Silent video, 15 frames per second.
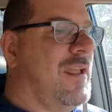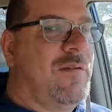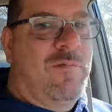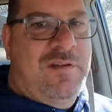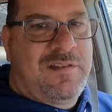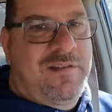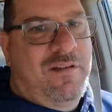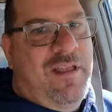And
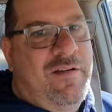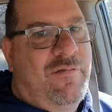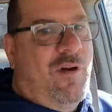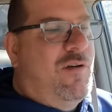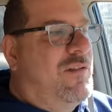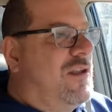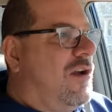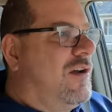we still have
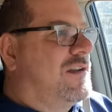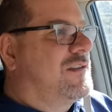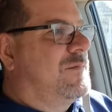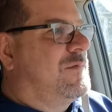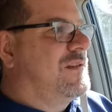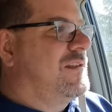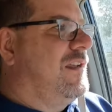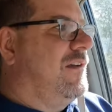all the
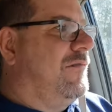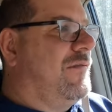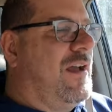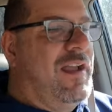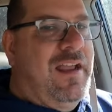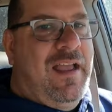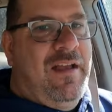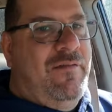awesome stuff.
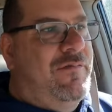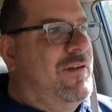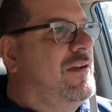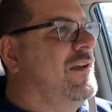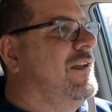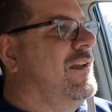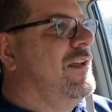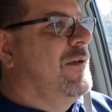I have
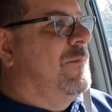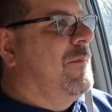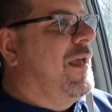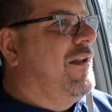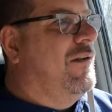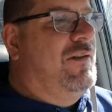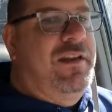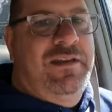a
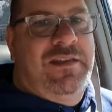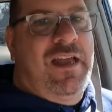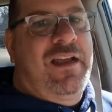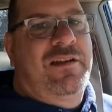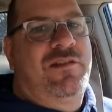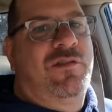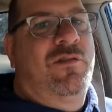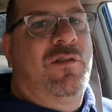metal
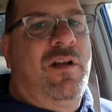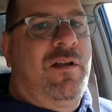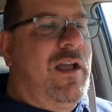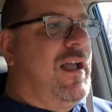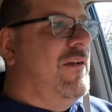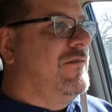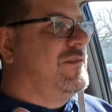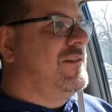detector.
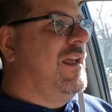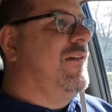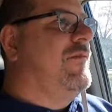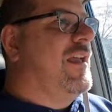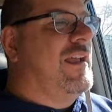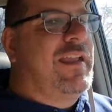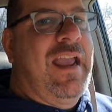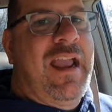I have to
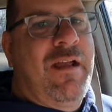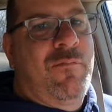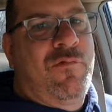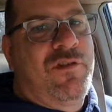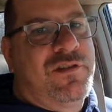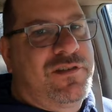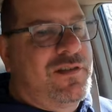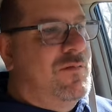have that
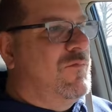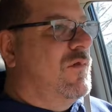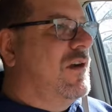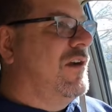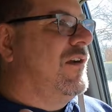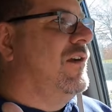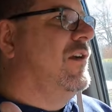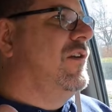camera
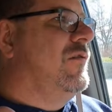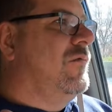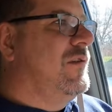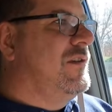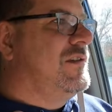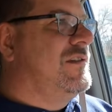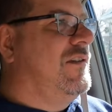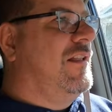somewhere.
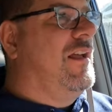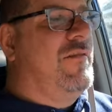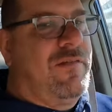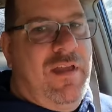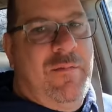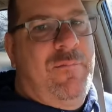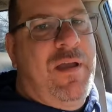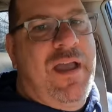We still have
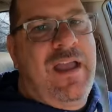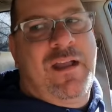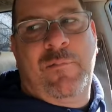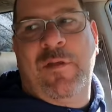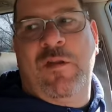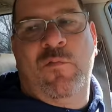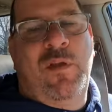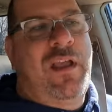that bag.
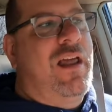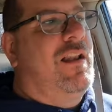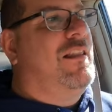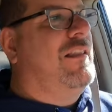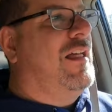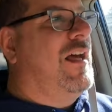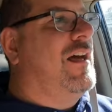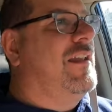Yeah. I mean, we got a
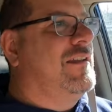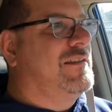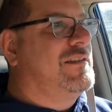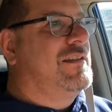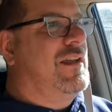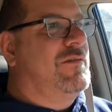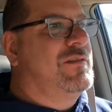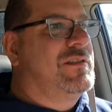lot of
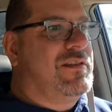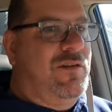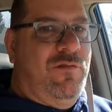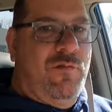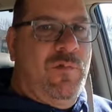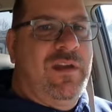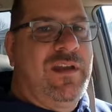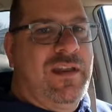stuff still
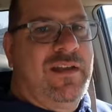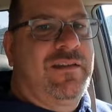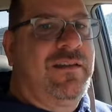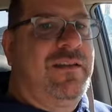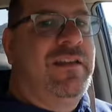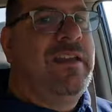that we need to get to.